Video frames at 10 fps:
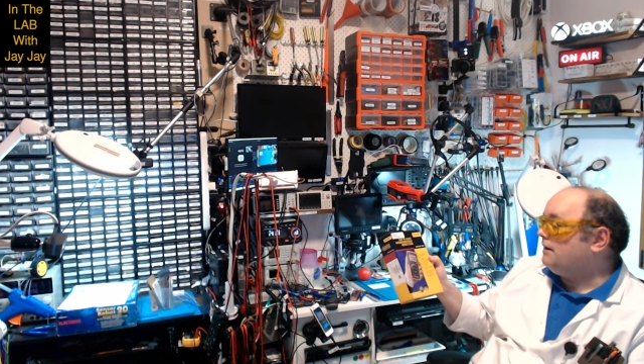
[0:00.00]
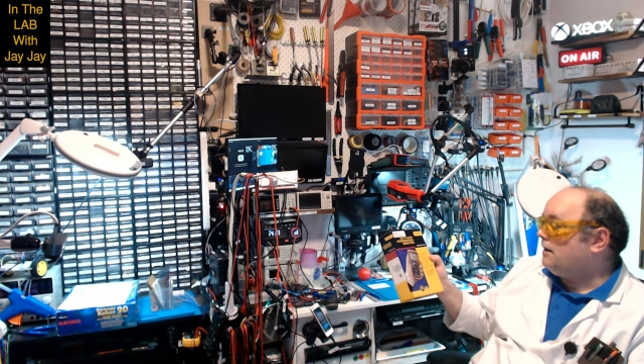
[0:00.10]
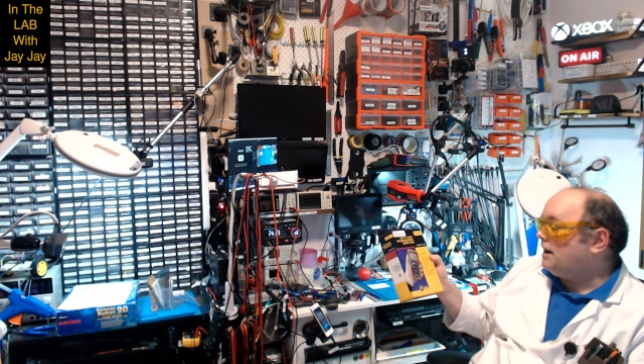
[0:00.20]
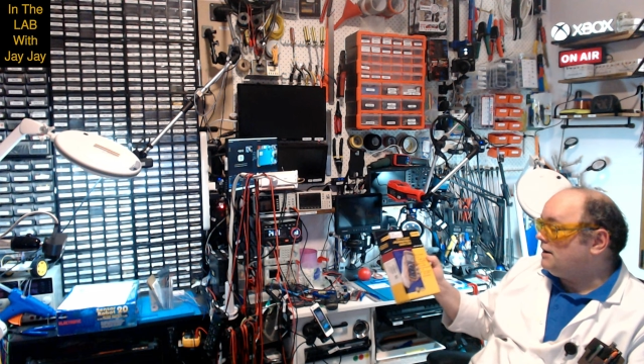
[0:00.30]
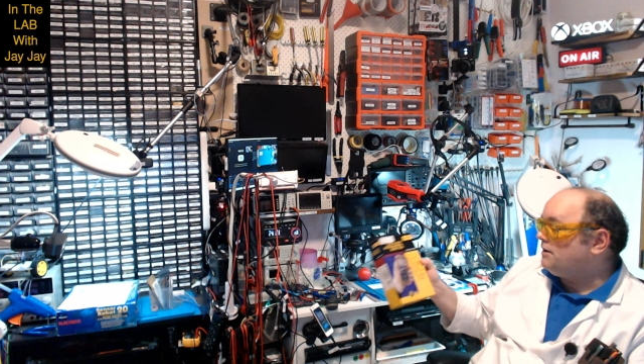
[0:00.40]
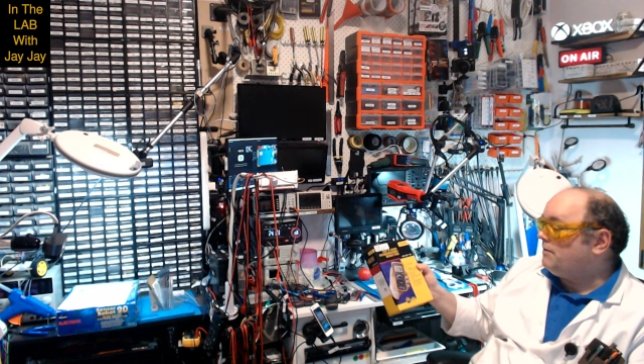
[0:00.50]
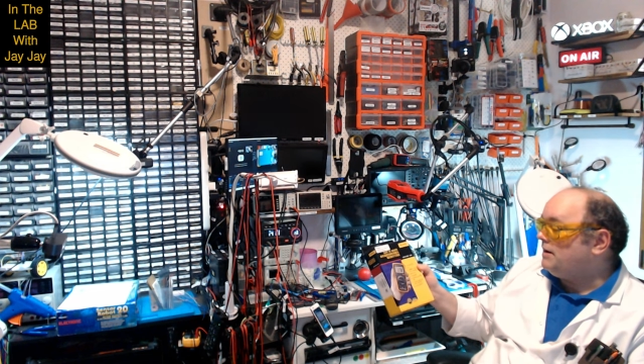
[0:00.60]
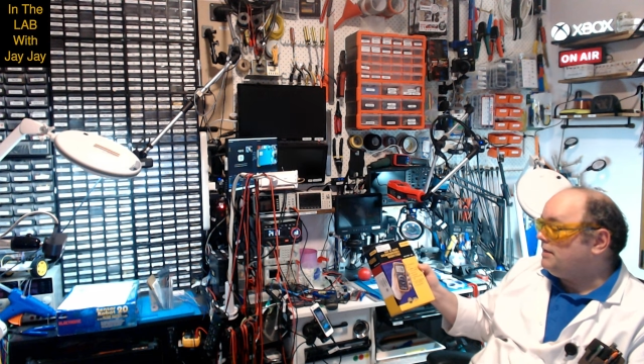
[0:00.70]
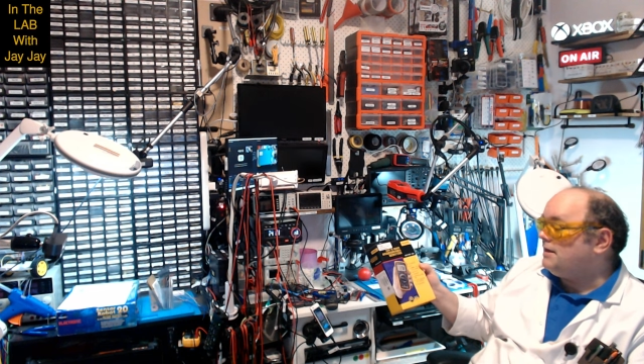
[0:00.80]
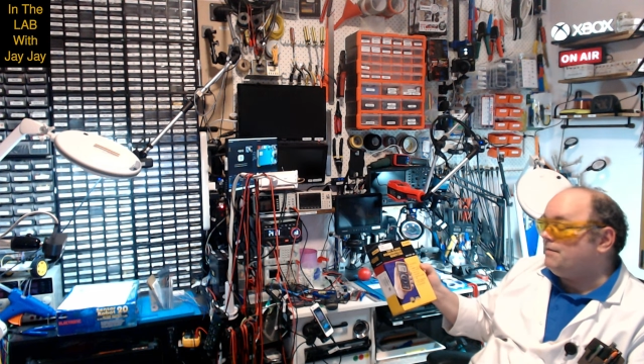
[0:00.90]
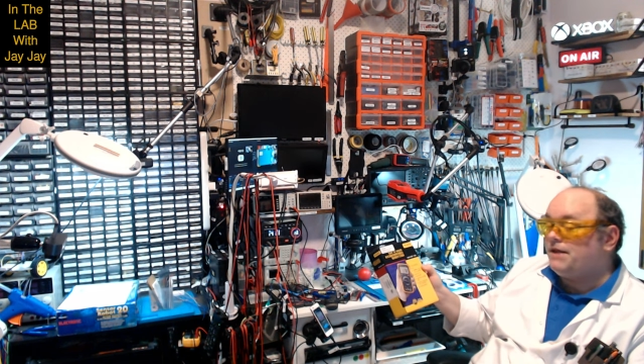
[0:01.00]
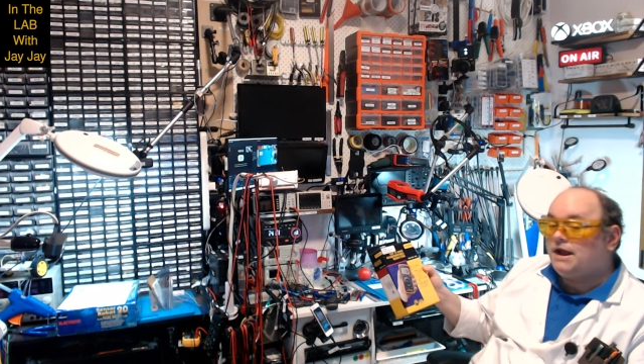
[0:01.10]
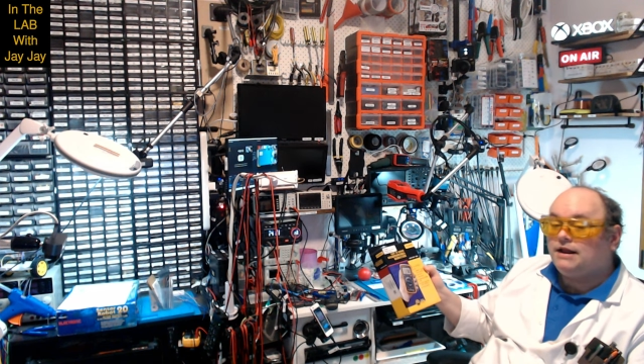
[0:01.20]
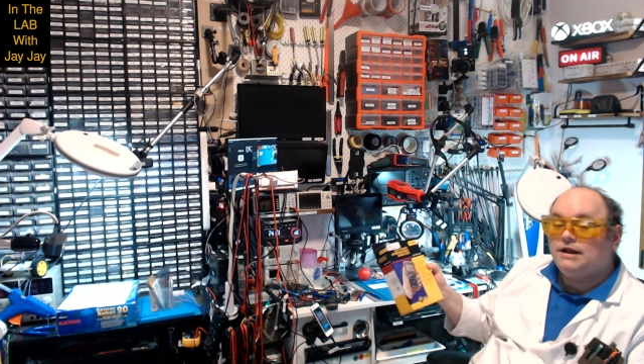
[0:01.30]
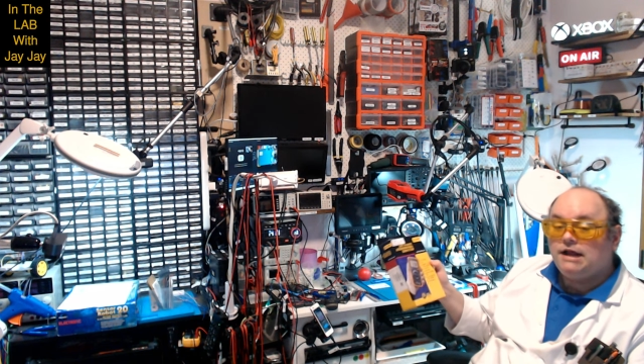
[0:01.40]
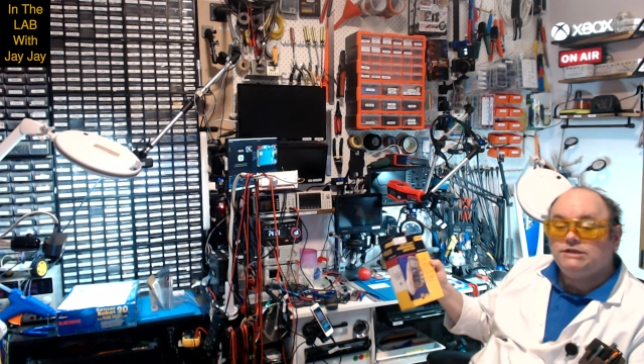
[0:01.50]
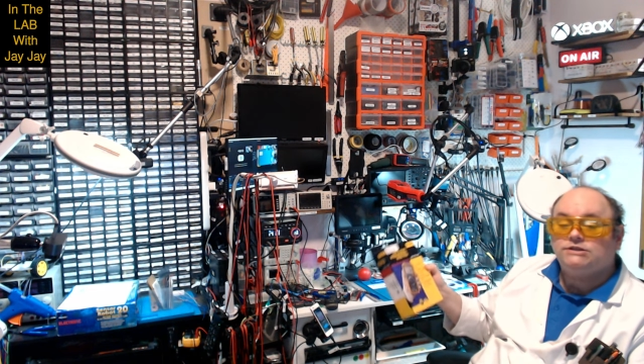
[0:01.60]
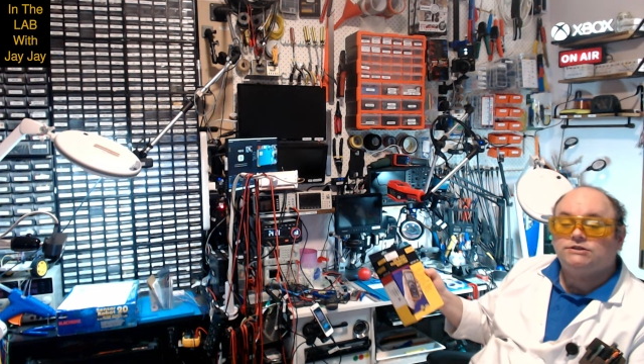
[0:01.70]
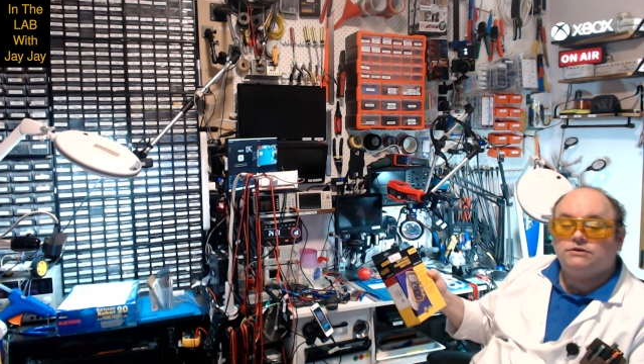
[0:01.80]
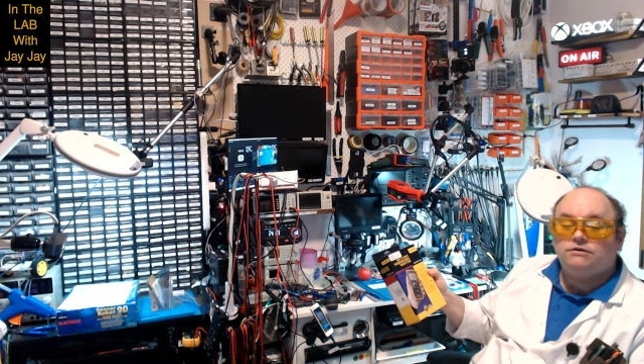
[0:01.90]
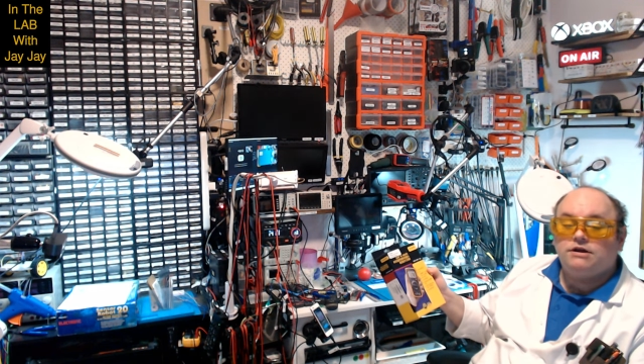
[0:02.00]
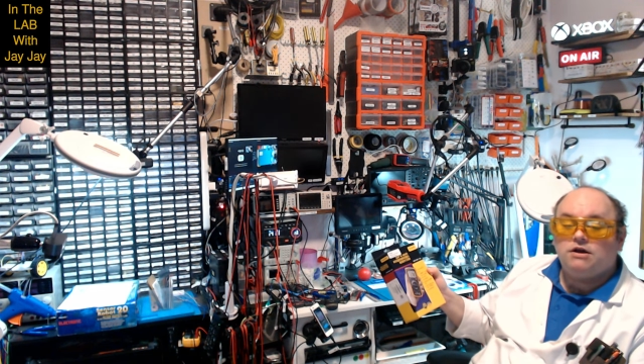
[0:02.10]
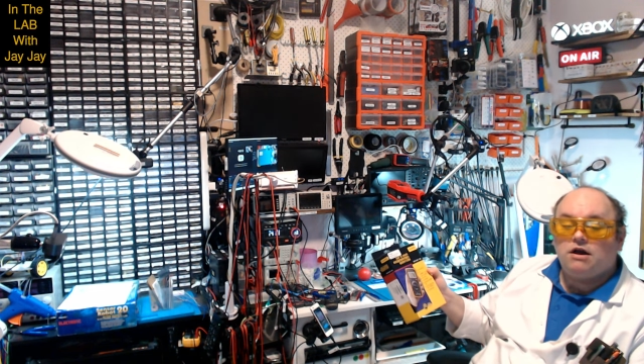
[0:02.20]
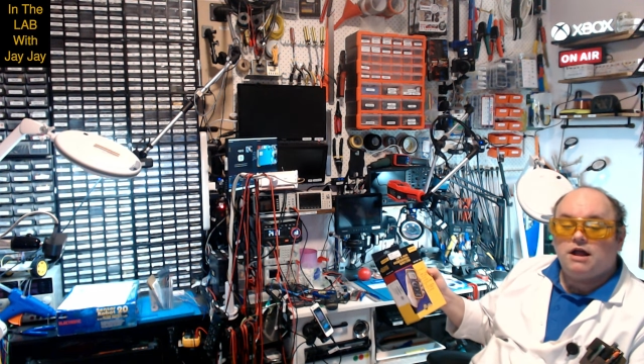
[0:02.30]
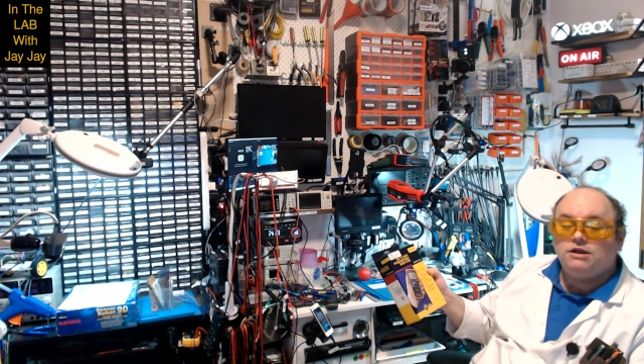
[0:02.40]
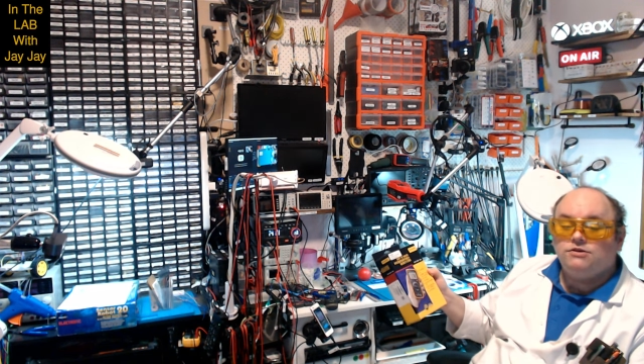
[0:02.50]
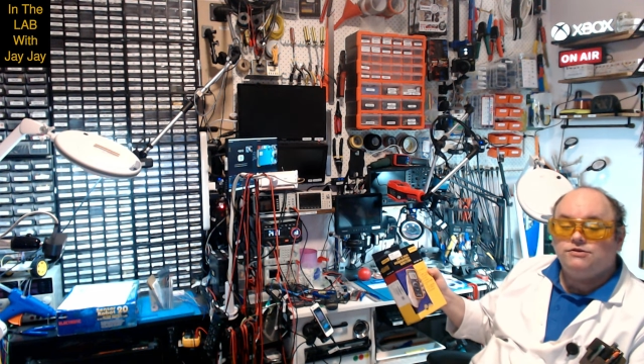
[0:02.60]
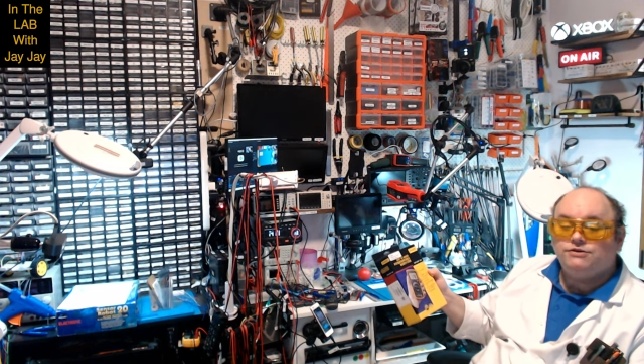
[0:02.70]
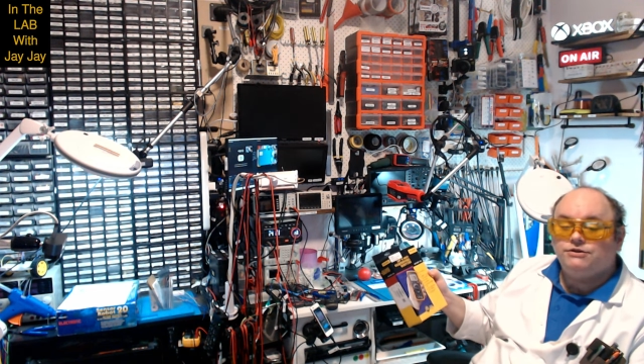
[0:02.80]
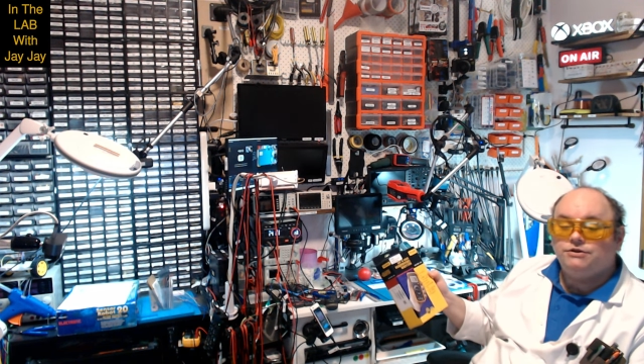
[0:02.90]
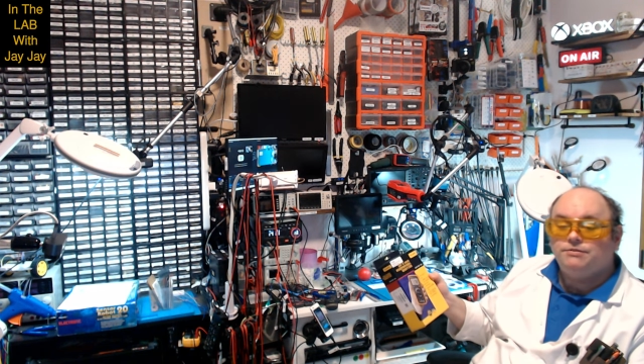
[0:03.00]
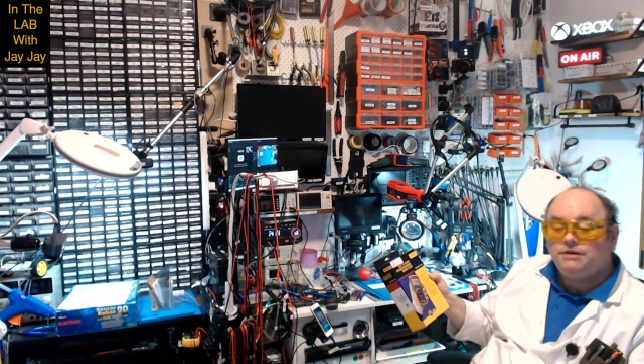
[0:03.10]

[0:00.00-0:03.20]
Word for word: I don't know anything about it. I just saw a guy on YouTube